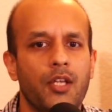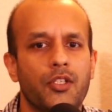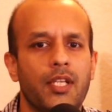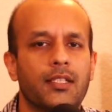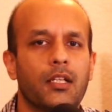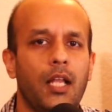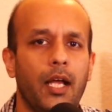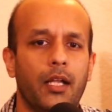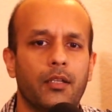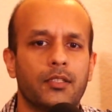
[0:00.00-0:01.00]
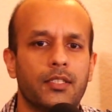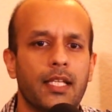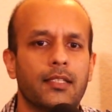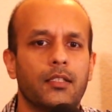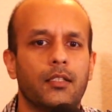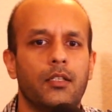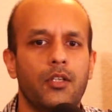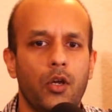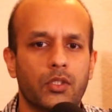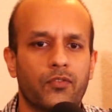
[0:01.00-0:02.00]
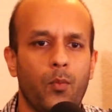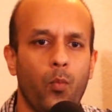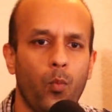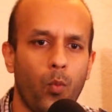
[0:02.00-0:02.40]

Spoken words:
to take the notes from